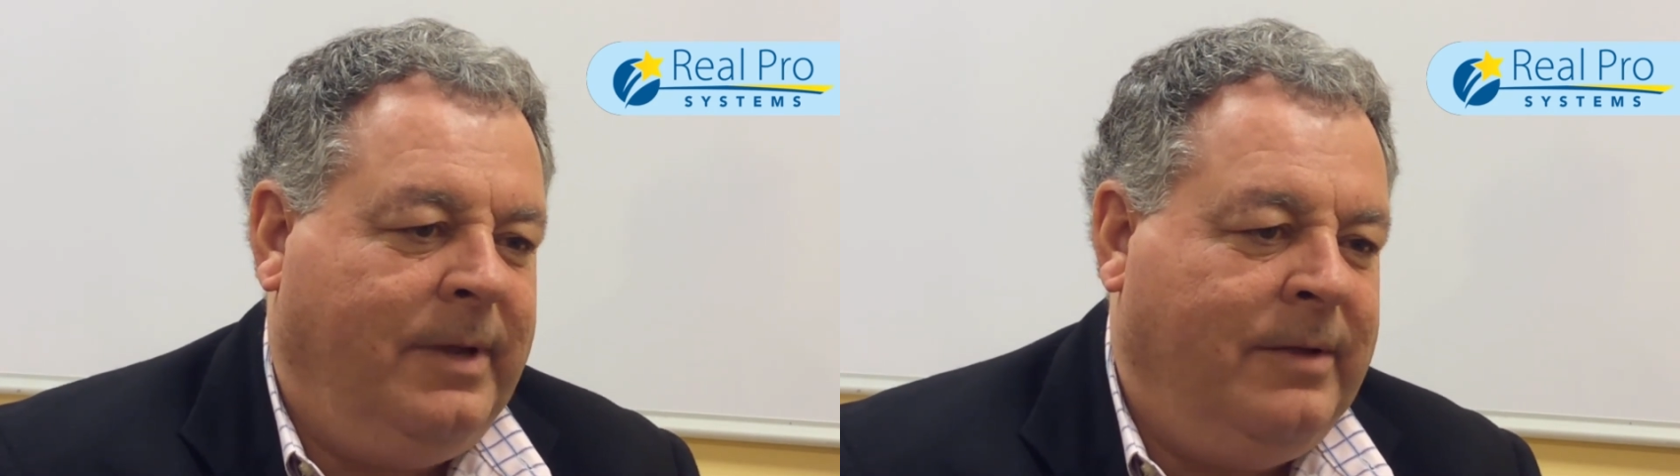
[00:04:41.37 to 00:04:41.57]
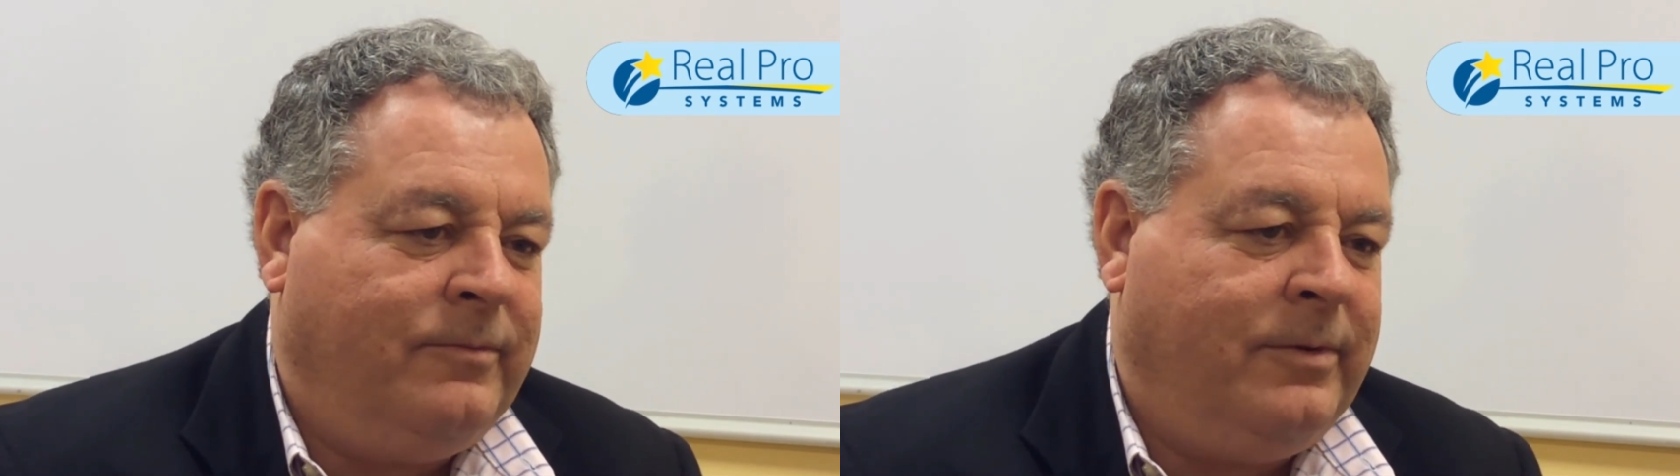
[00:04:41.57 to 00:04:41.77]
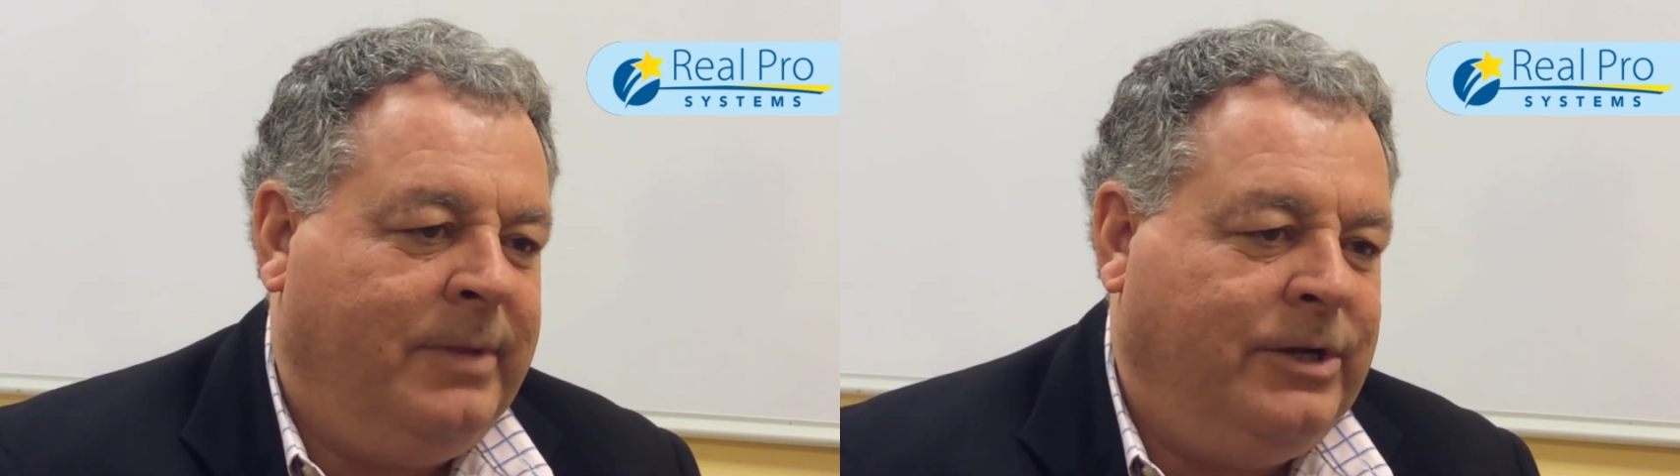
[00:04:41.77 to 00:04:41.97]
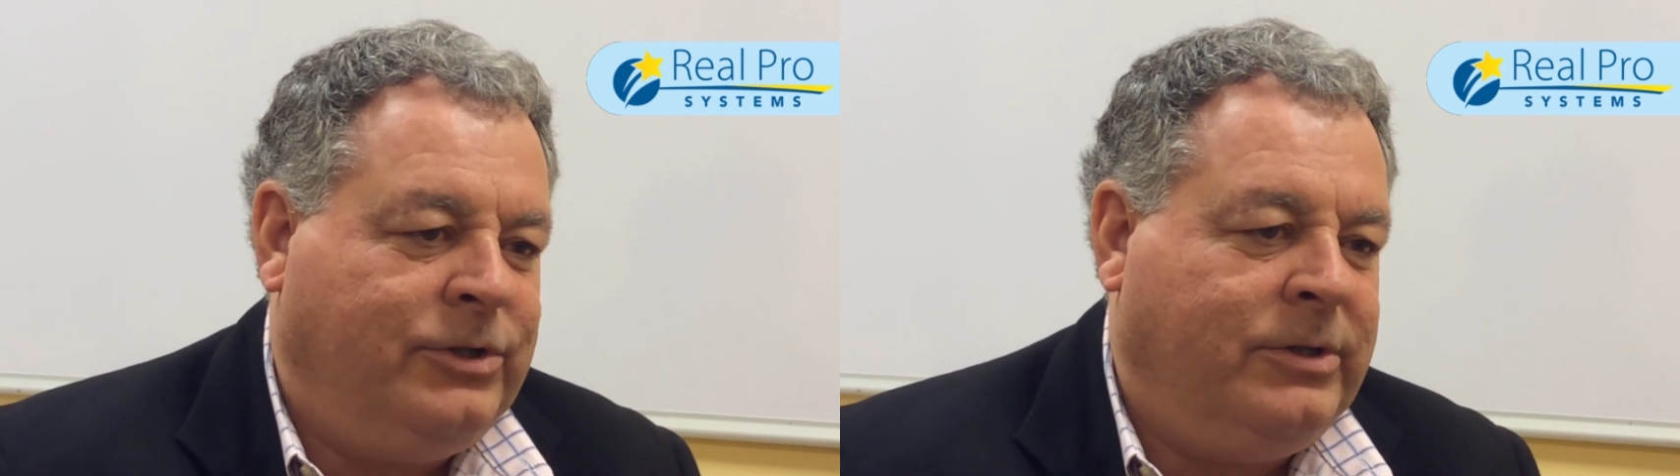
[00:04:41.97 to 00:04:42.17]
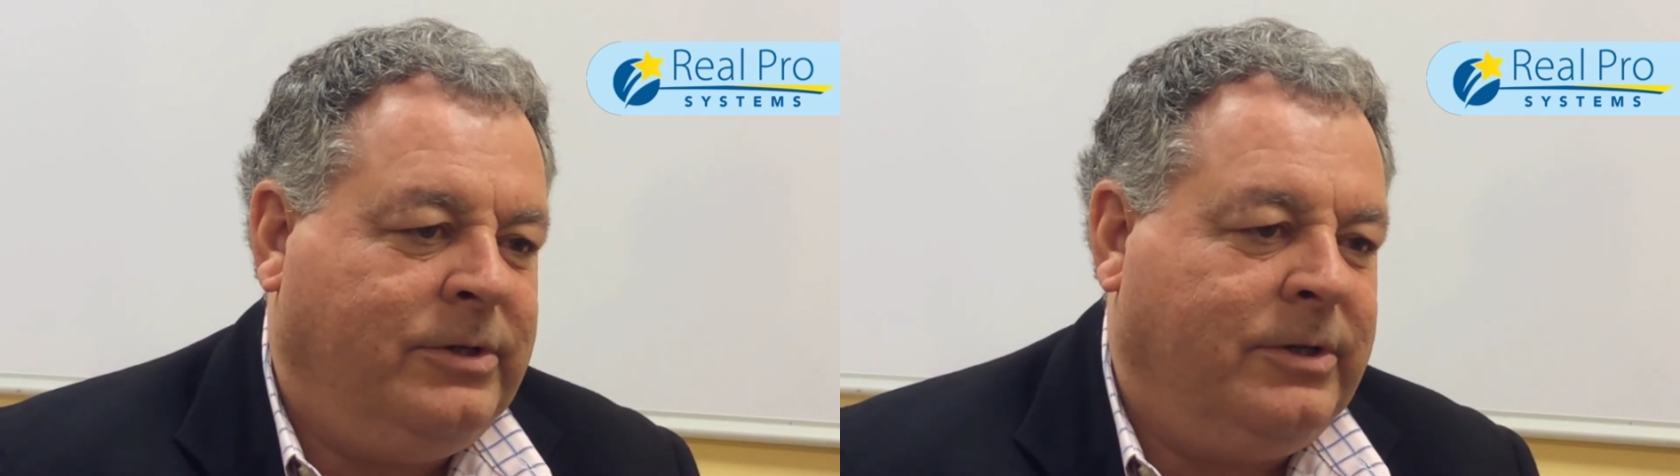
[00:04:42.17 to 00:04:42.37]

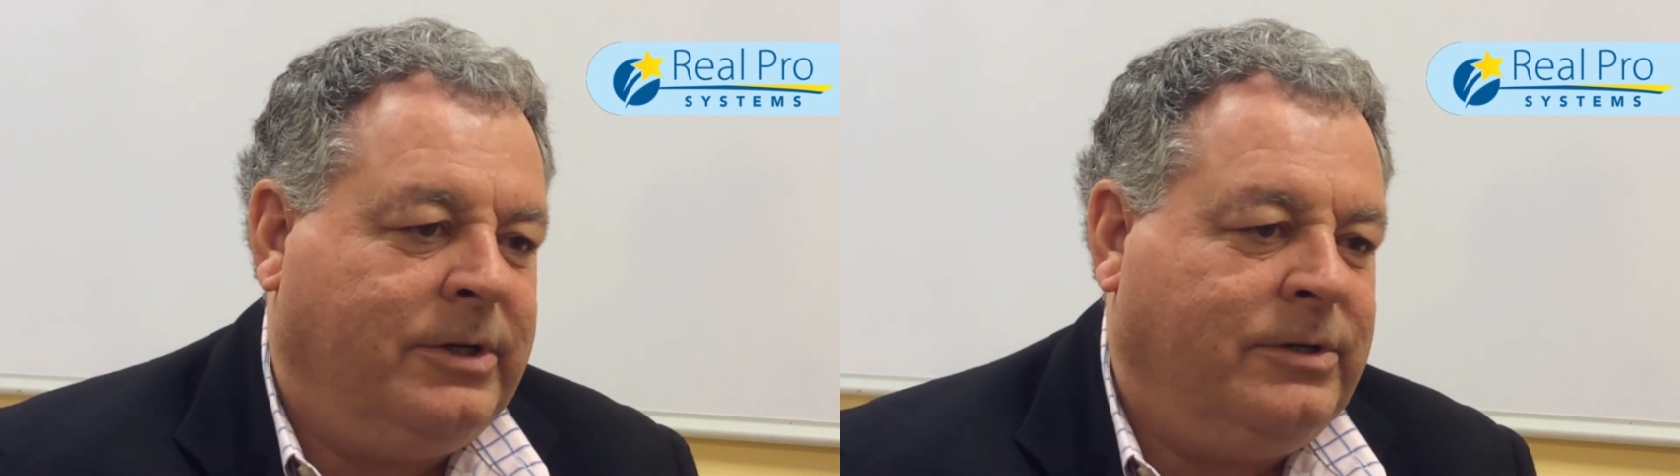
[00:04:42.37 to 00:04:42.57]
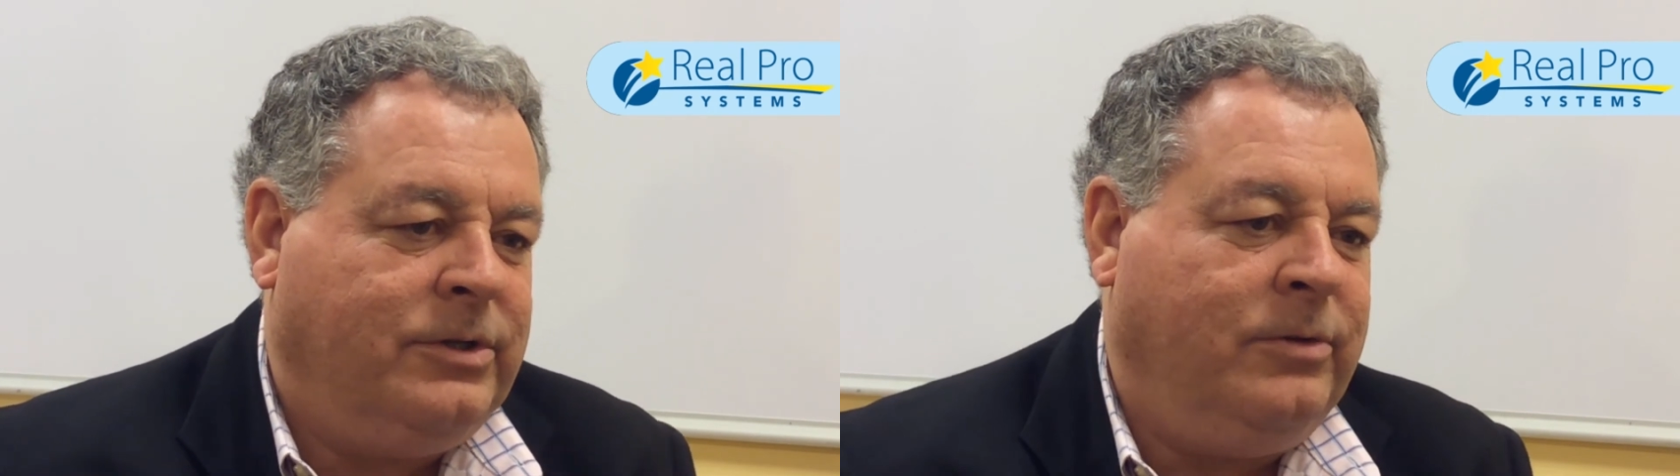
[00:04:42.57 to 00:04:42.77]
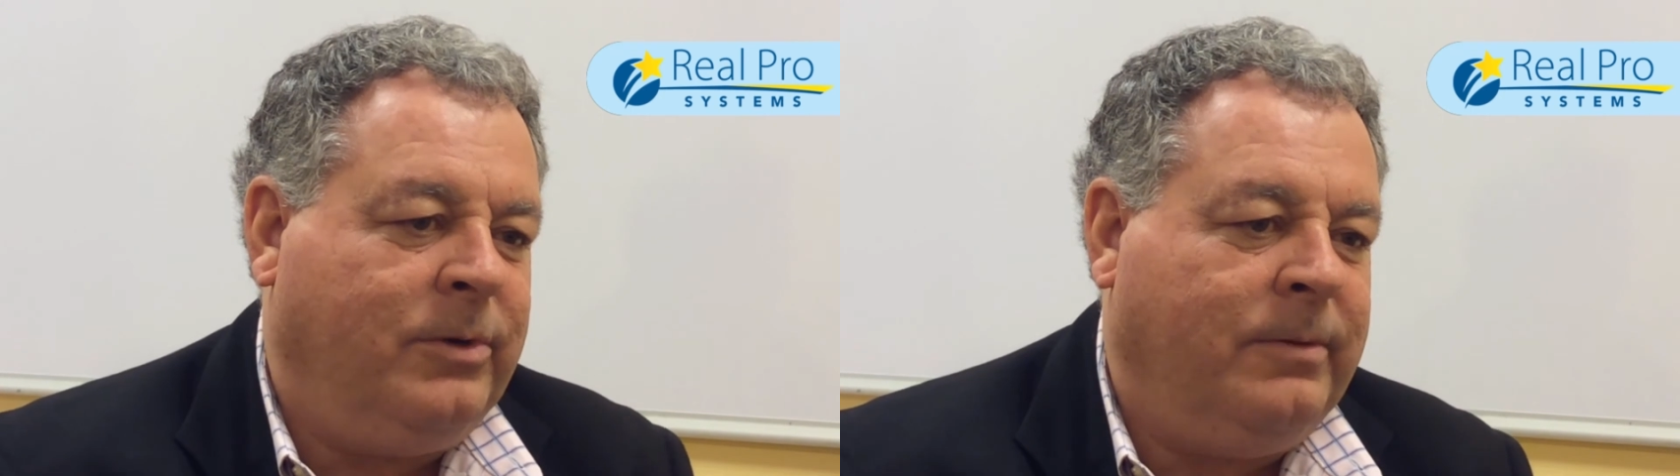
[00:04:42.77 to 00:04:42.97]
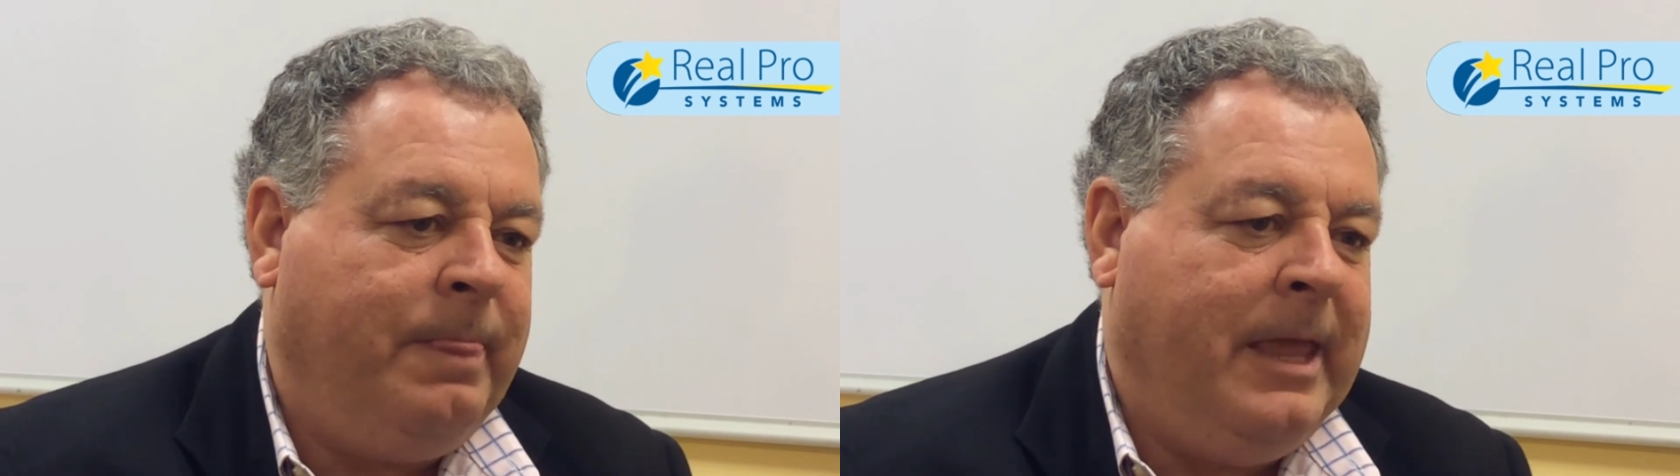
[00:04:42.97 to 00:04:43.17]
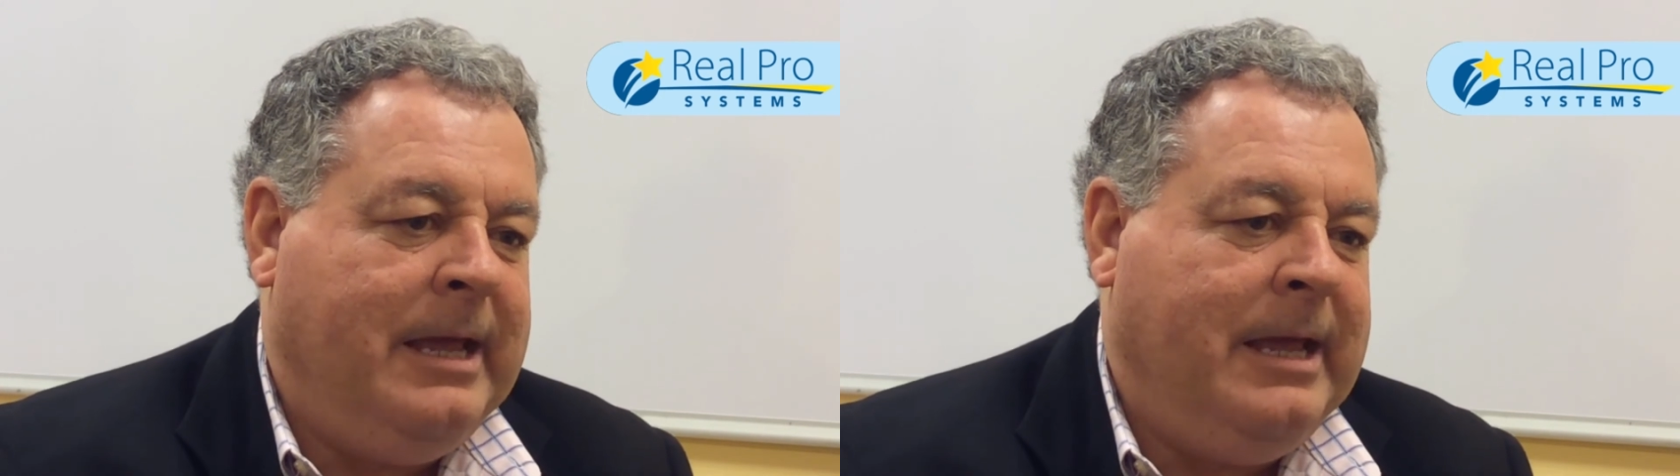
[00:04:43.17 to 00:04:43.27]
information to the consumer,